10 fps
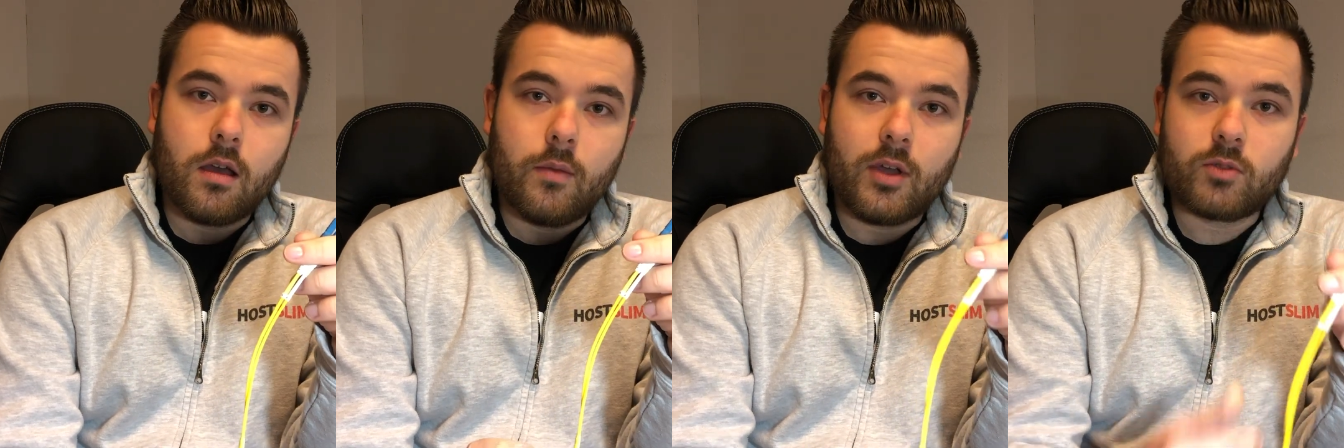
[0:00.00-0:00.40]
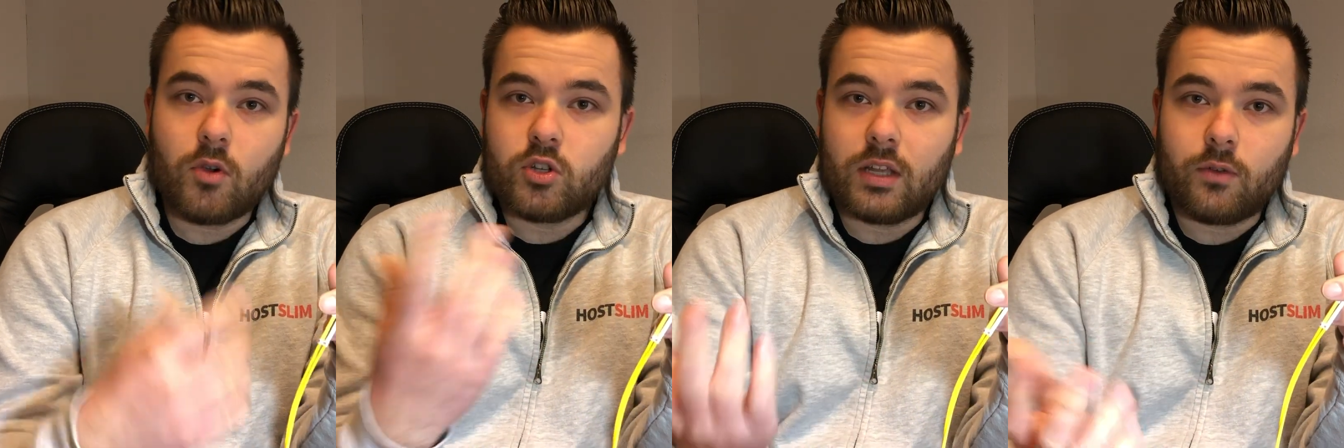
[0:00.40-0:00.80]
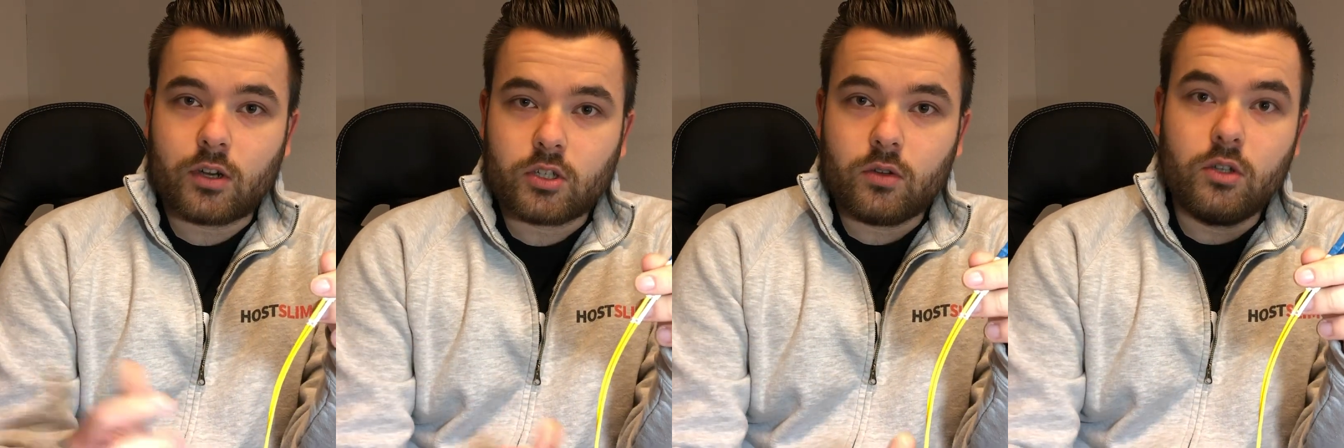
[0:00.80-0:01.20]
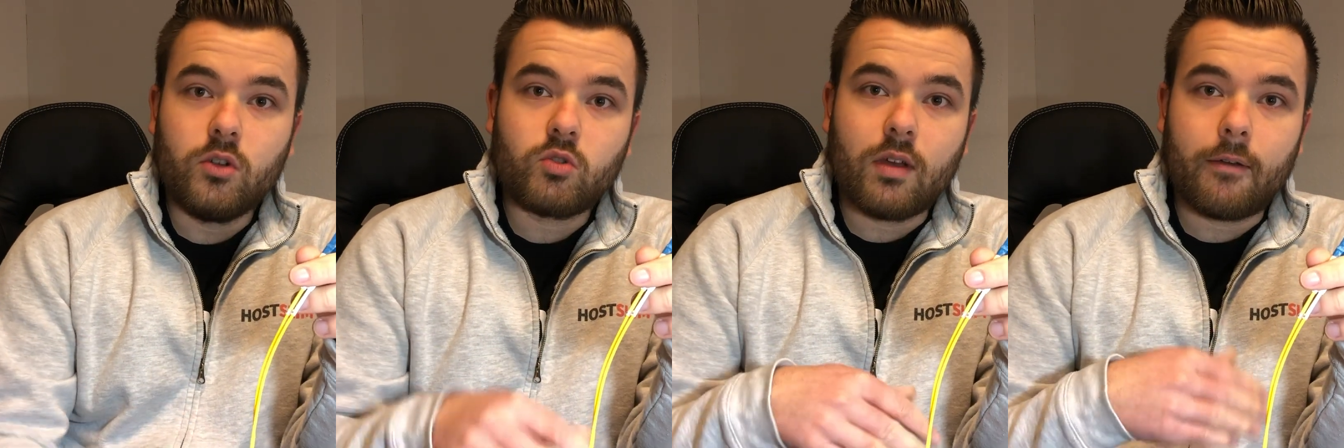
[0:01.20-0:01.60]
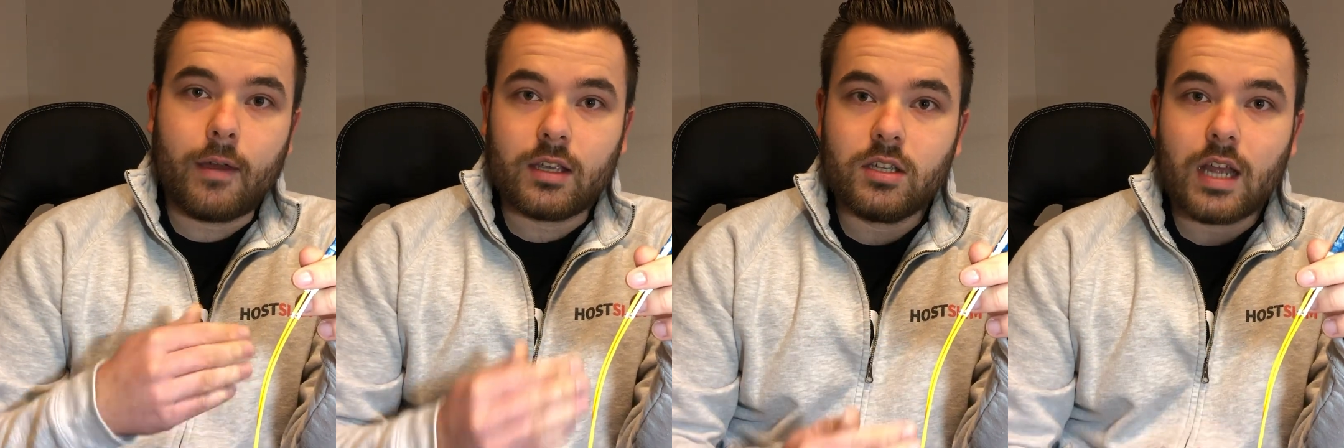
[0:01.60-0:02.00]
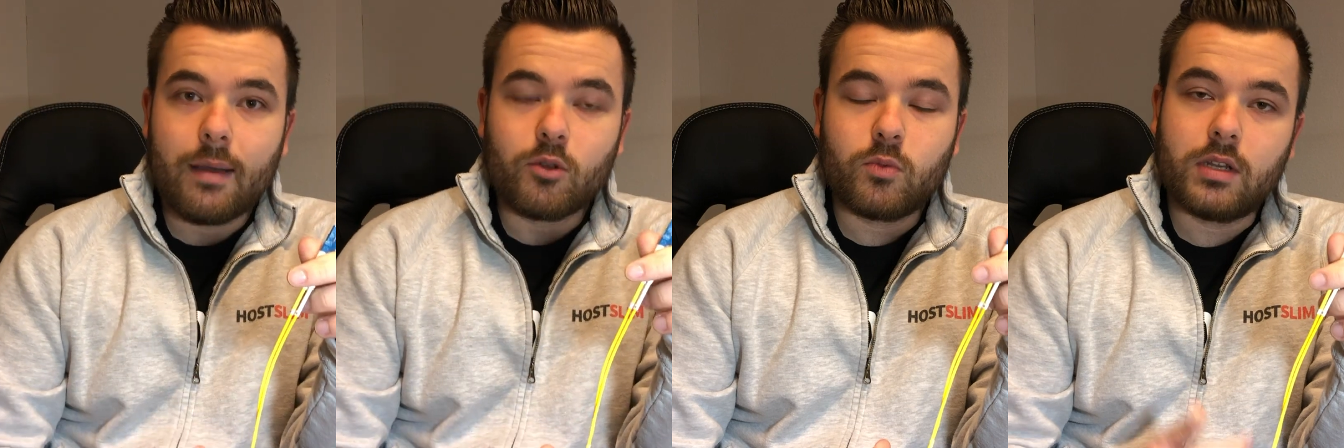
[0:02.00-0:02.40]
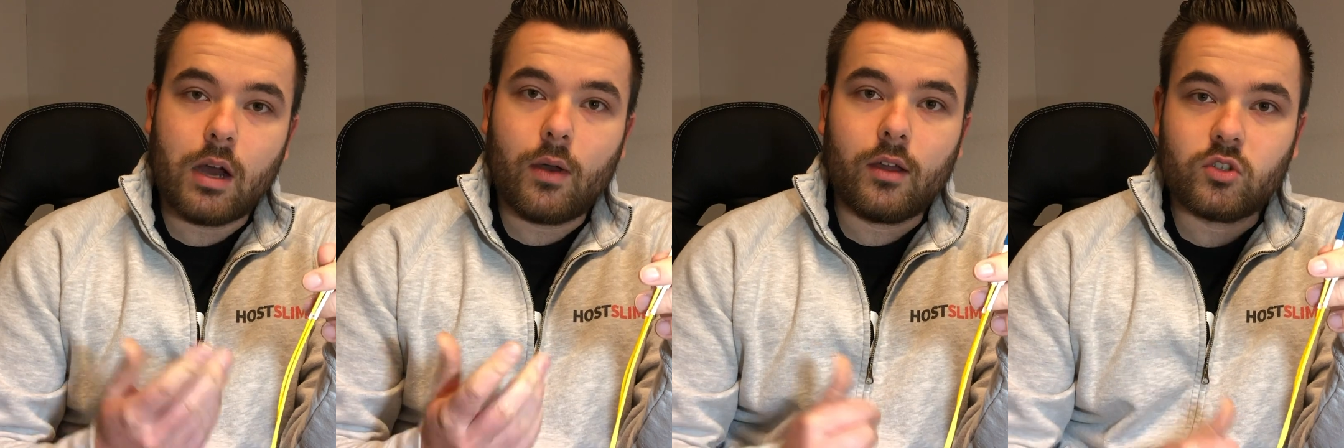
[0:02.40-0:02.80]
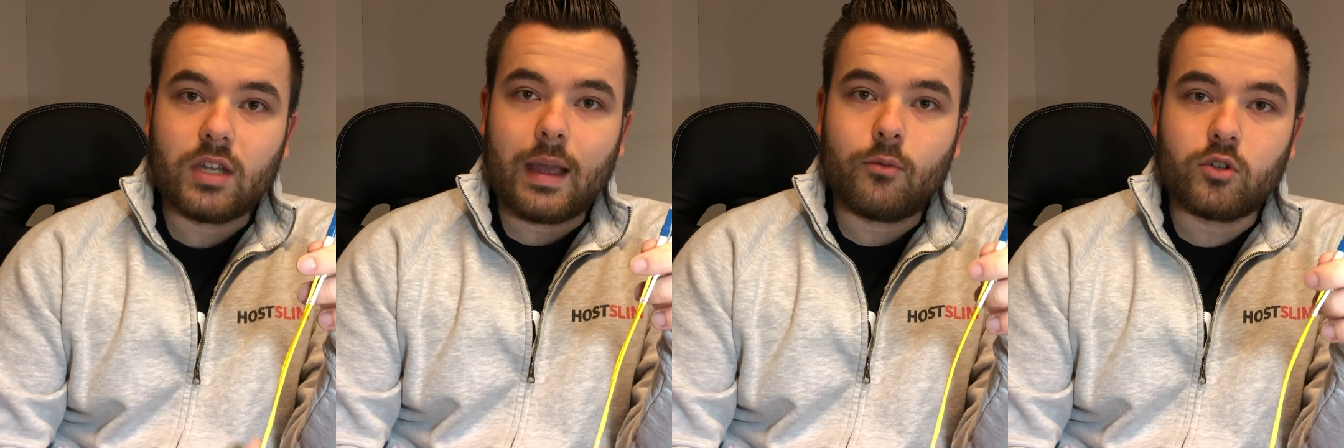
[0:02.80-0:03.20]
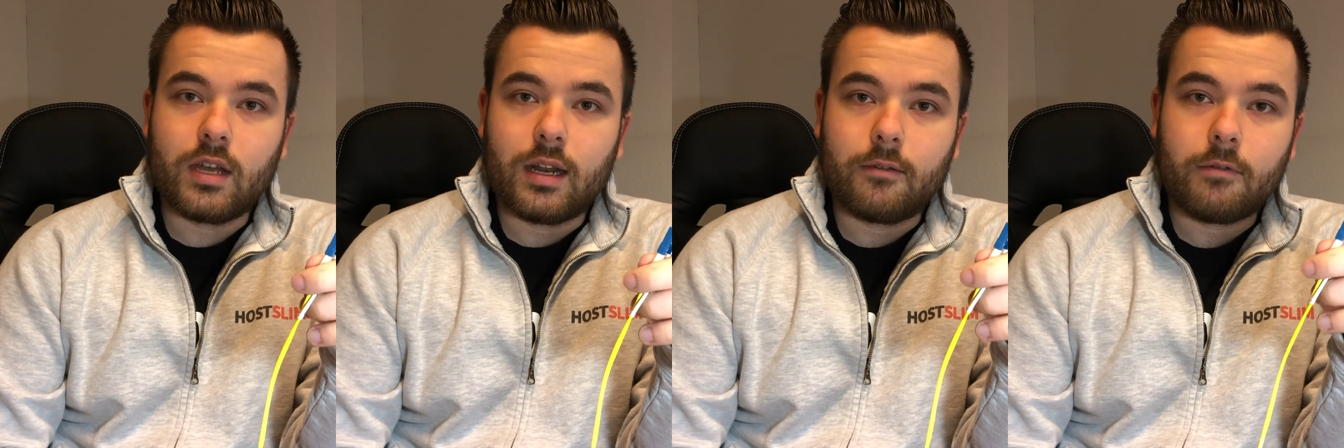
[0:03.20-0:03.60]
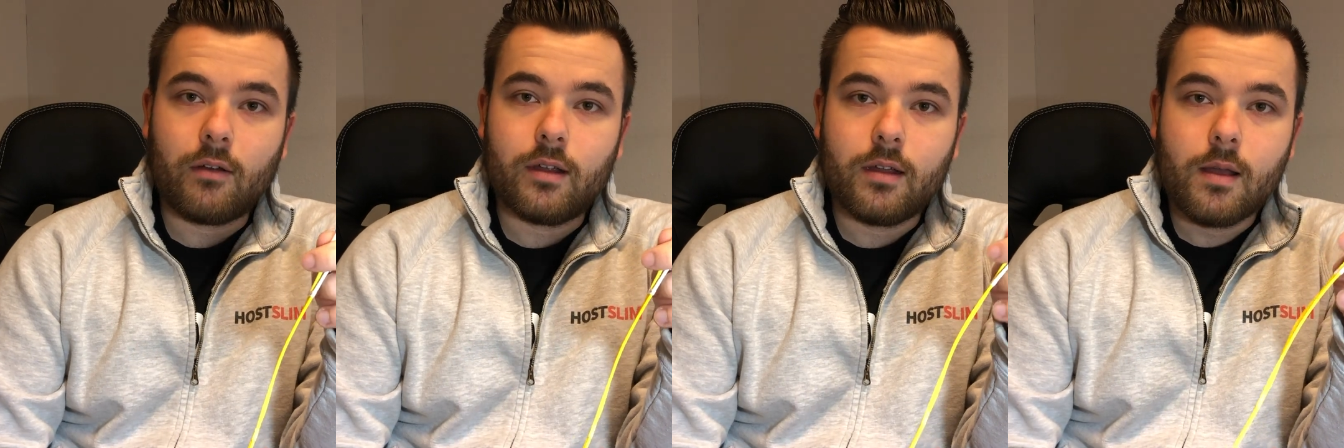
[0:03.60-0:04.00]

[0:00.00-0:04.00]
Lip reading: because most networks used to have SC cables, but now LC cables are getting very